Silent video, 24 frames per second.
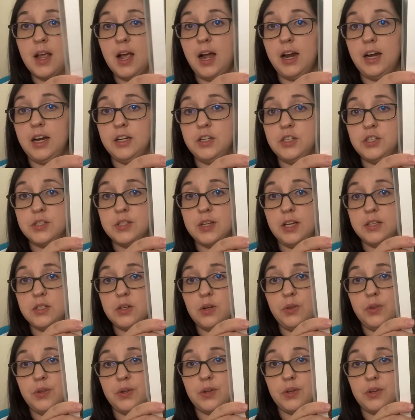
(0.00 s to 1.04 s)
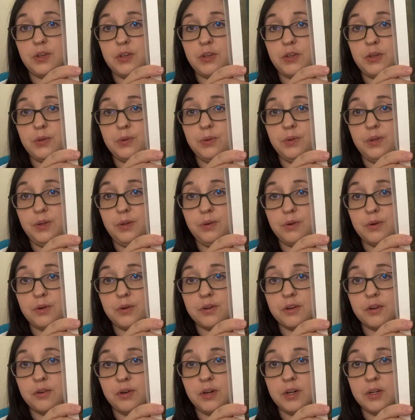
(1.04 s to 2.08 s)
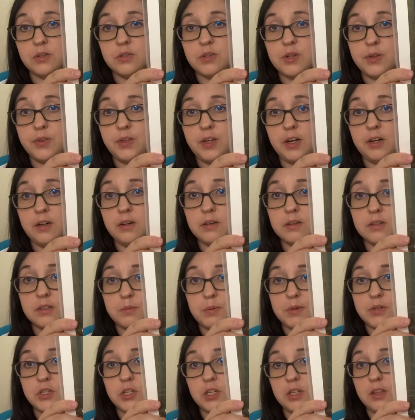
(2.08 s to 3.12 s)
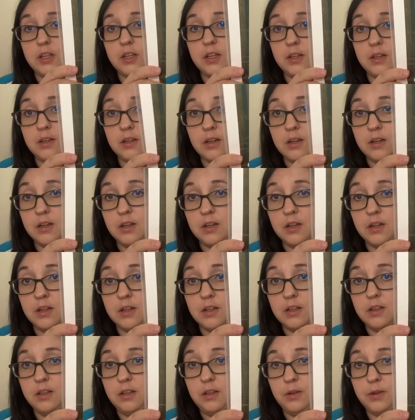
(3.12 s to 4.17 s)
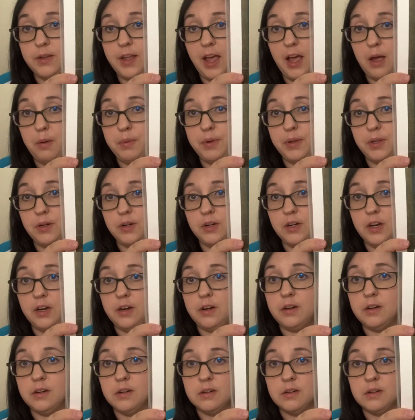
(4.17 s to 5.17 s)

And I just liked all the cute little critters on there, especially the little caterpillar here.